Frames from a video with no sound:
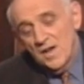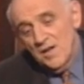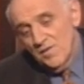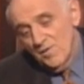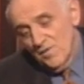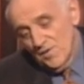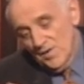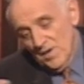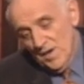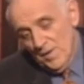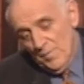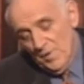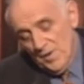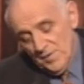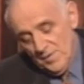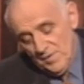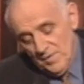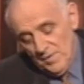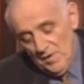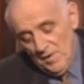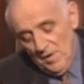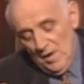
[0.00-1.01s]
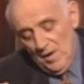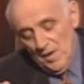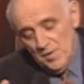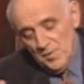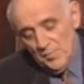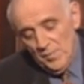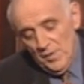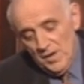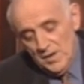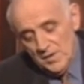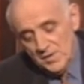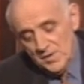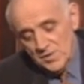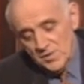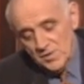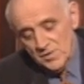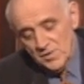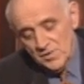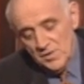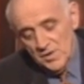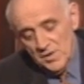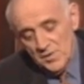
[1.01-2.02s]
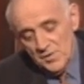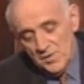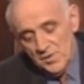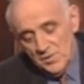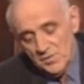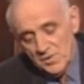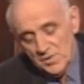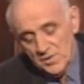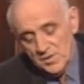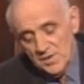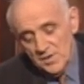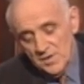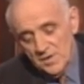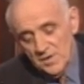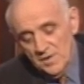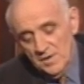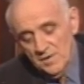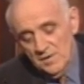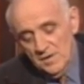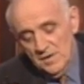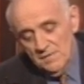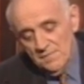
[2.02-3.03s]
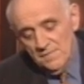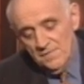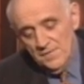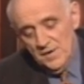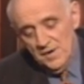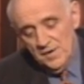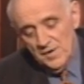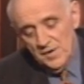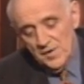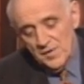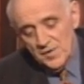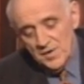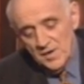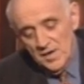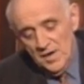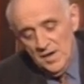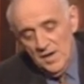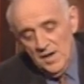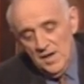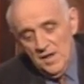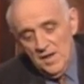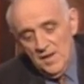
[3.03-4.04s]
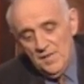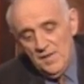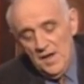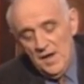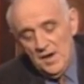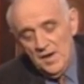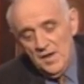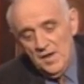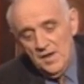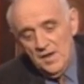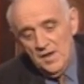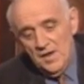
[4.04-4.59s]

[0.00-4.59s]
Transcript: and you said about uh, other politicians also, just in, in, in fairness, that